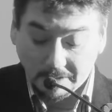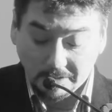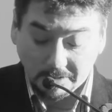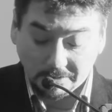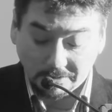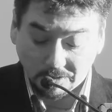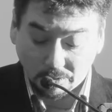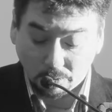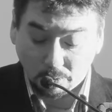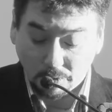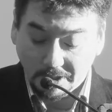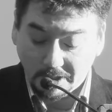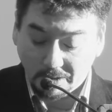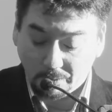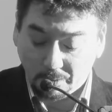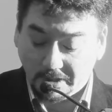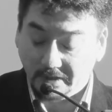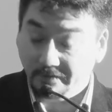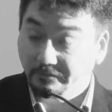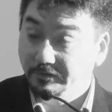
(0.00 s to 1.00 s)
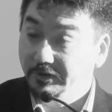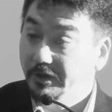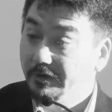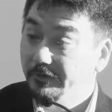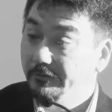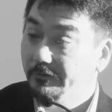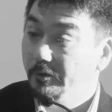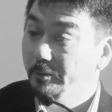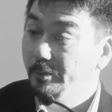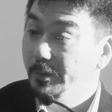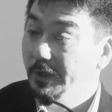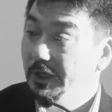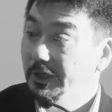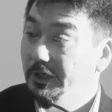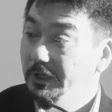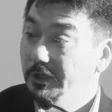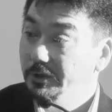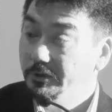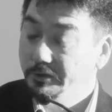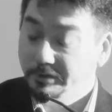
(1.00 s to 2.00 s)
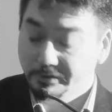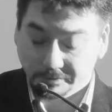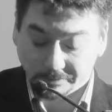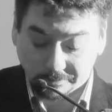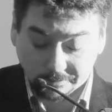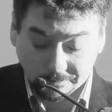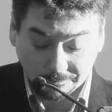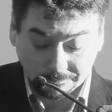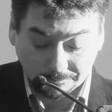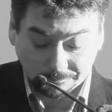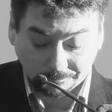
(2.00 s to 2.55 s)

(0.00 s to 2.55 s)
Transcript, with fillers: in the way we have done for many years.